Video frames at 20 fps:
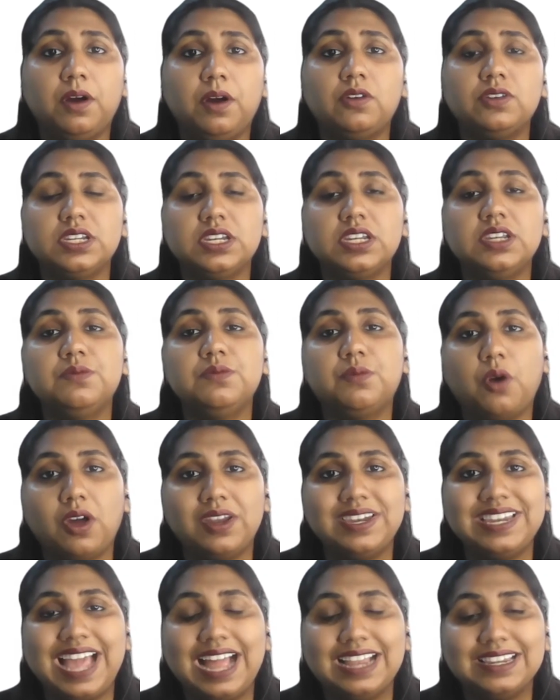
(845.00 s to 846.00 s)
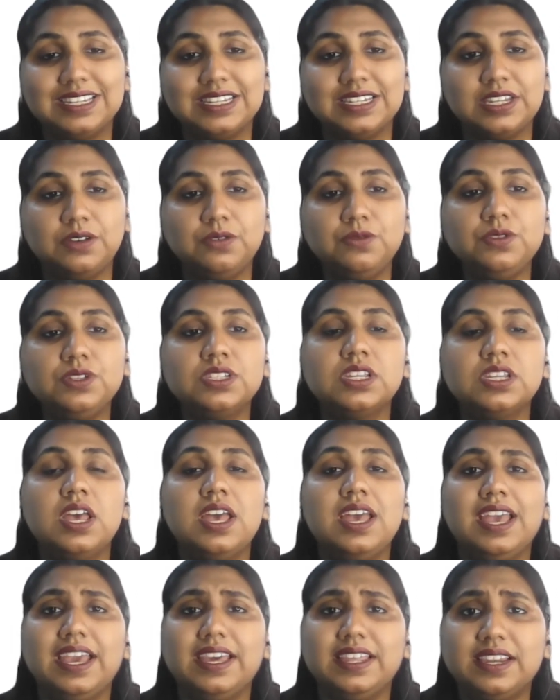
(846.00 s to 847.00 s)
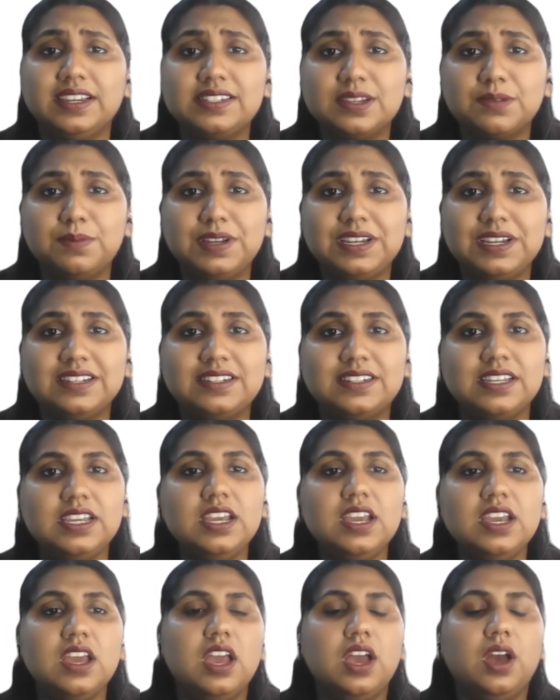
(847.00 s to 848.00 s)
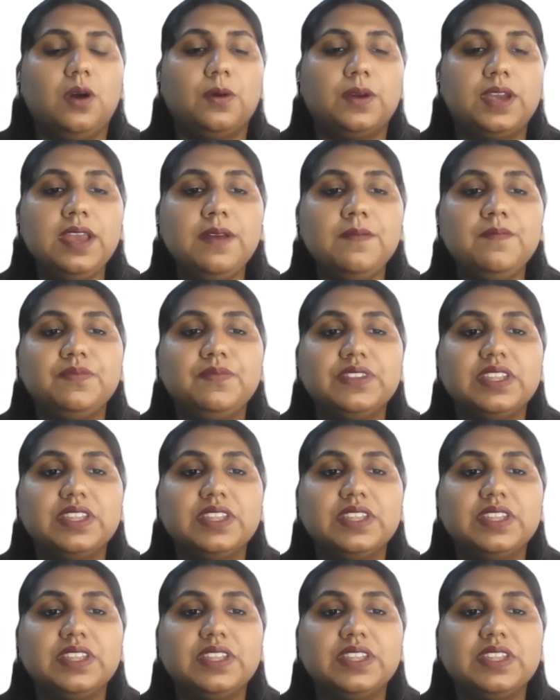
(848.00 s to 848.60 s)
about inborn attitudes, irritability. Okay.